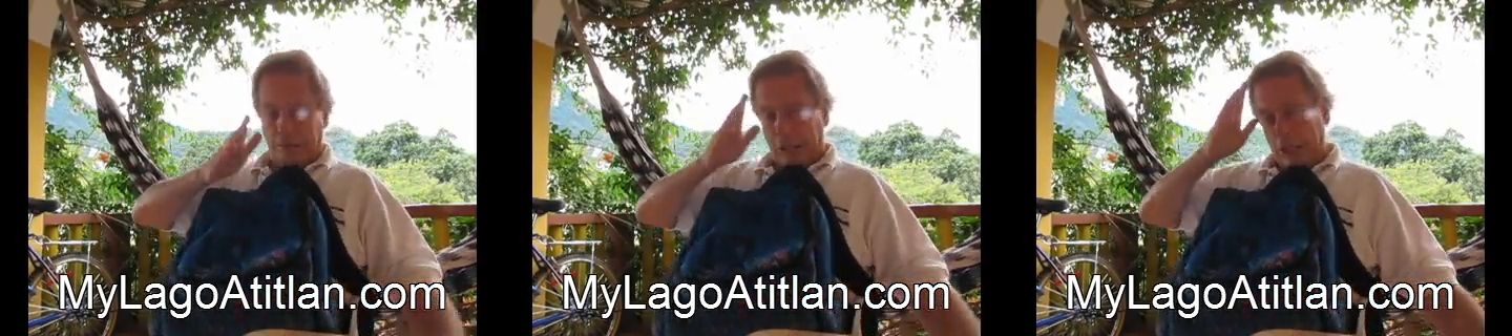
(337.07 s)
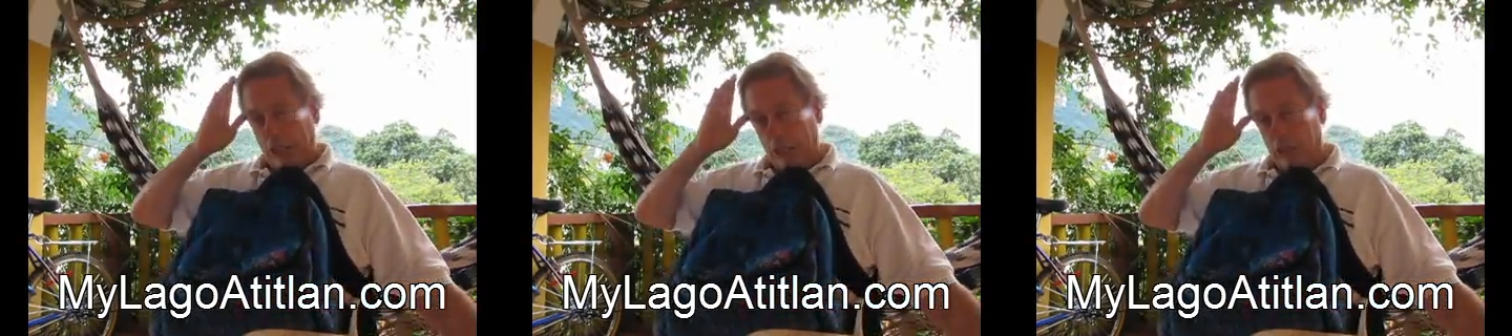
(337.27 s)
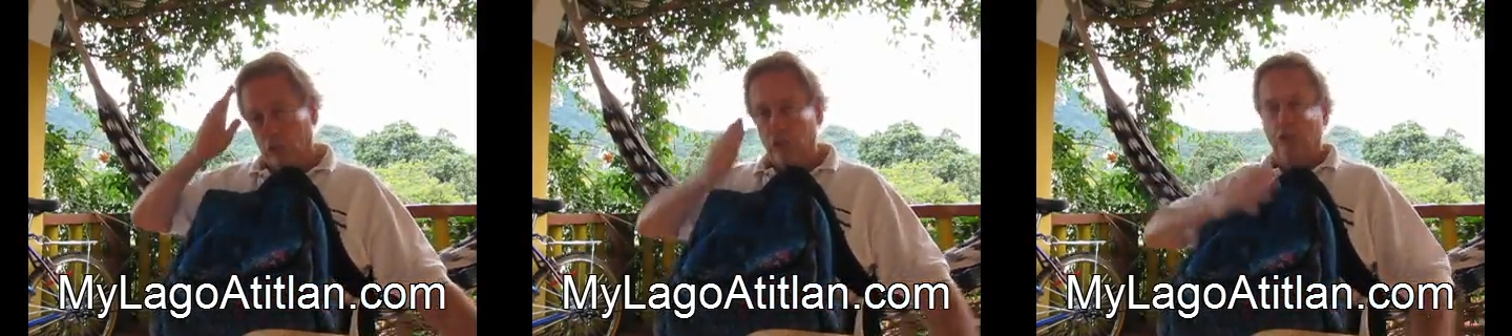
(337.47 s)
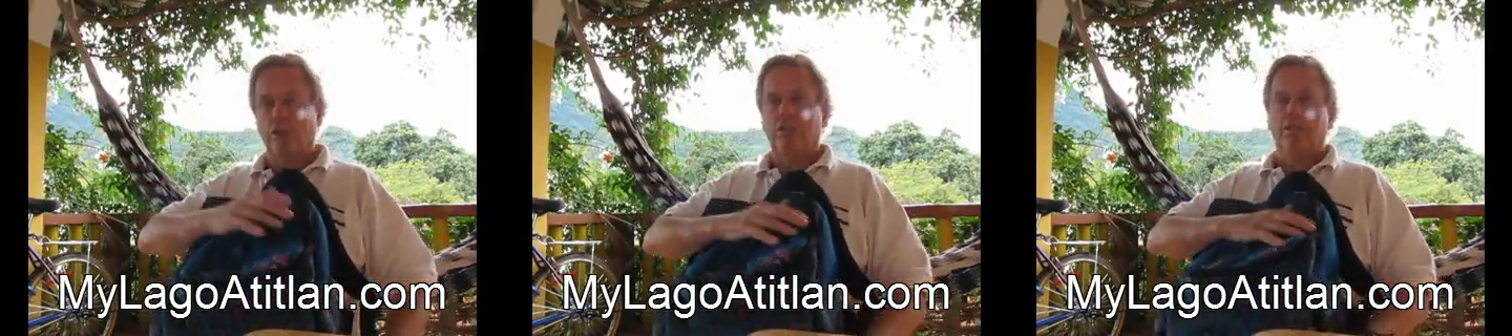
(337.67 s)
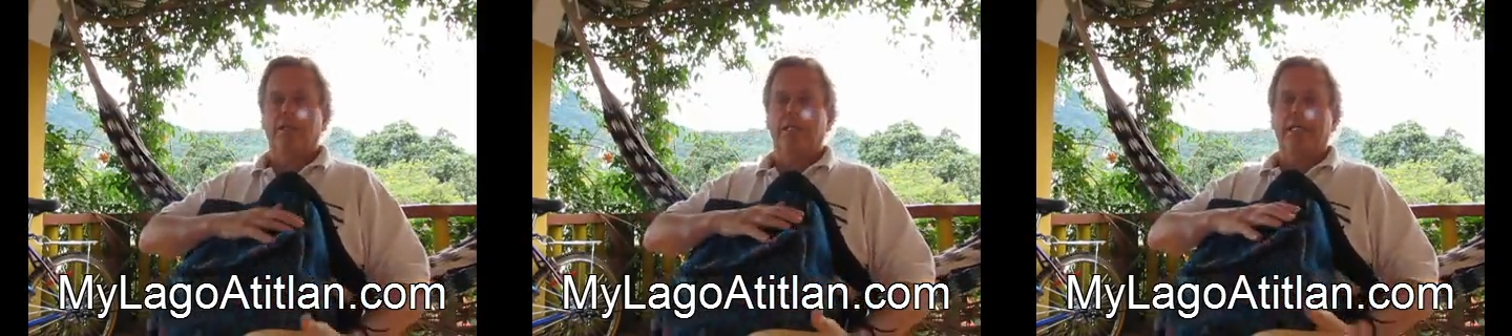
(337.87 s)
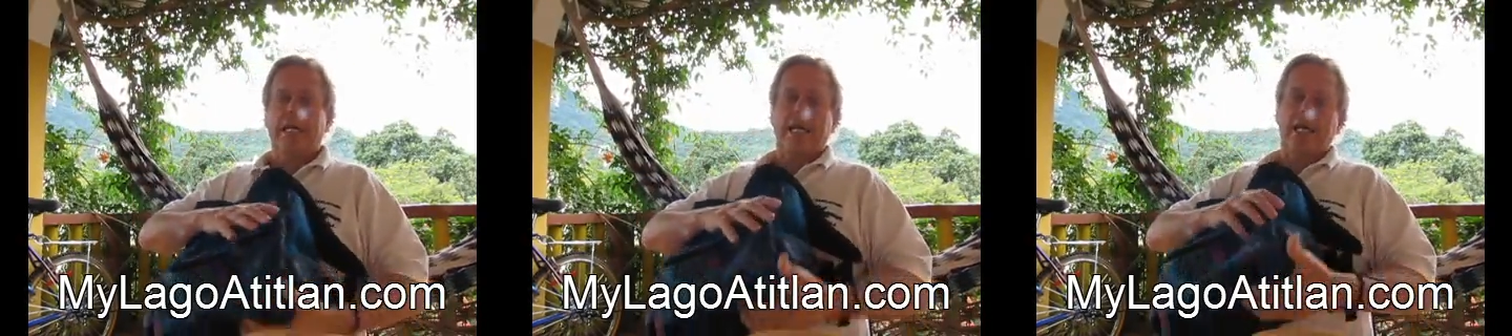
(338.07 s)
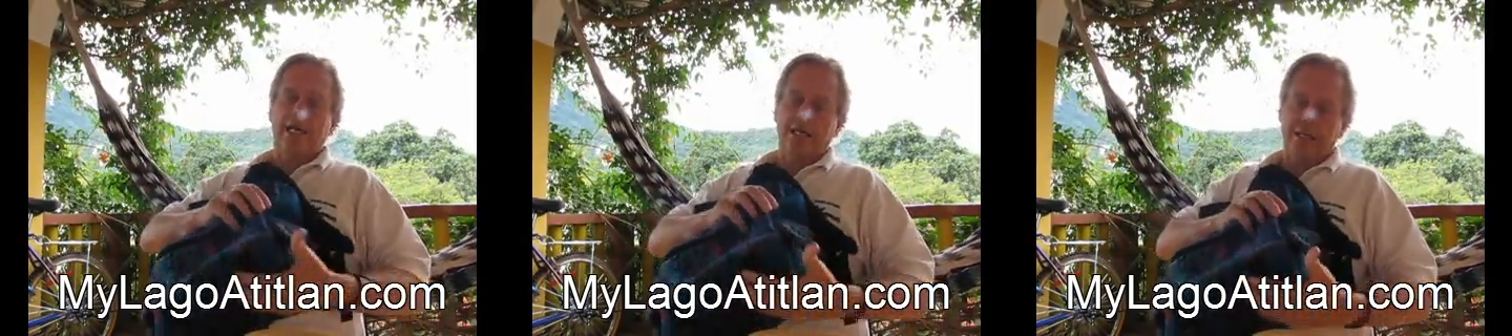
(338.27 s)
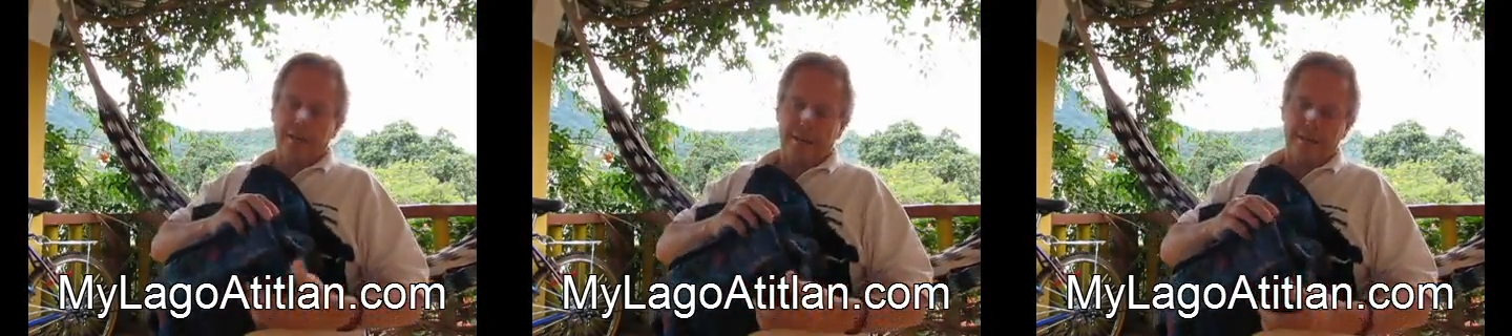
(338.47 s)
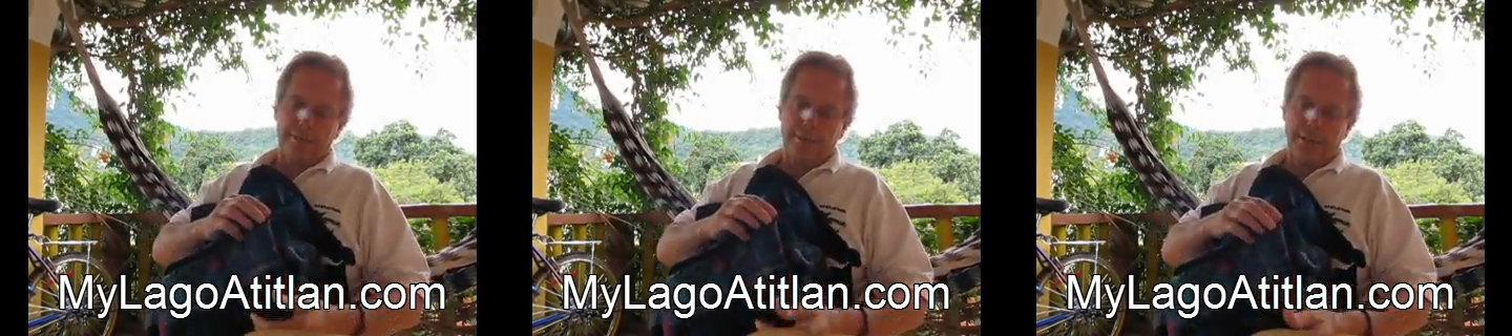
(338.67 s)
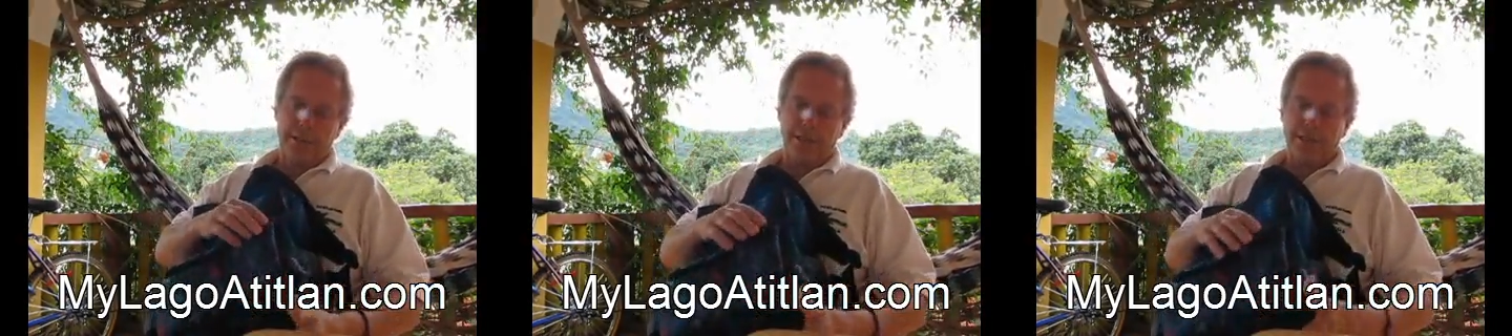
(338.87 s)
huge Canon
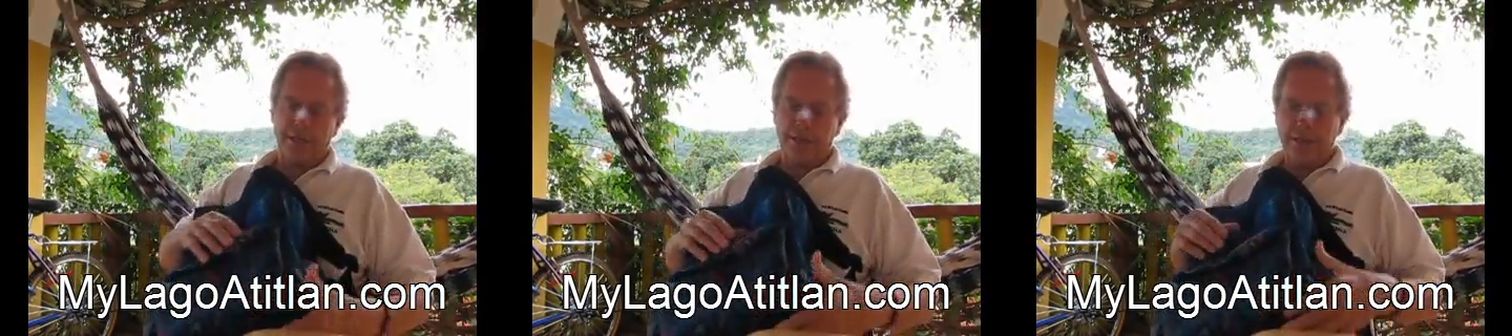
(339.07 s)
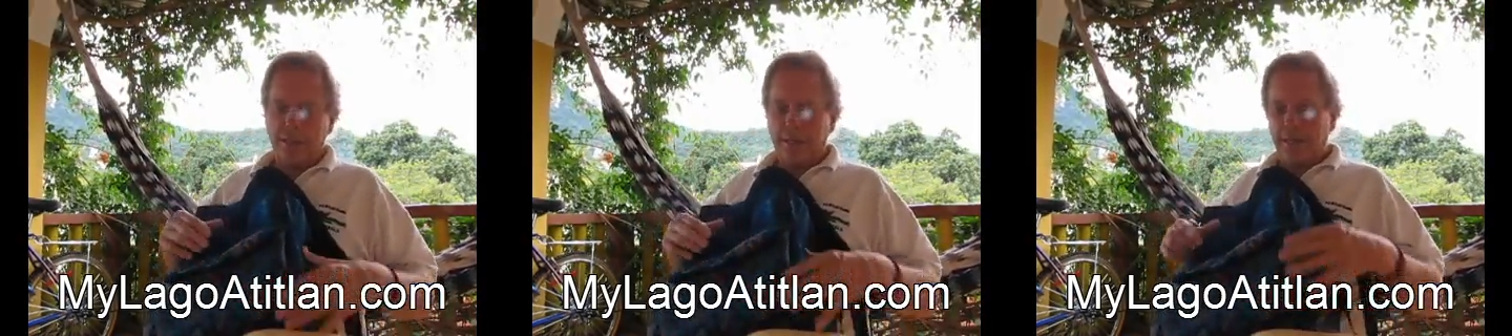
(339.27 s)
camera in there.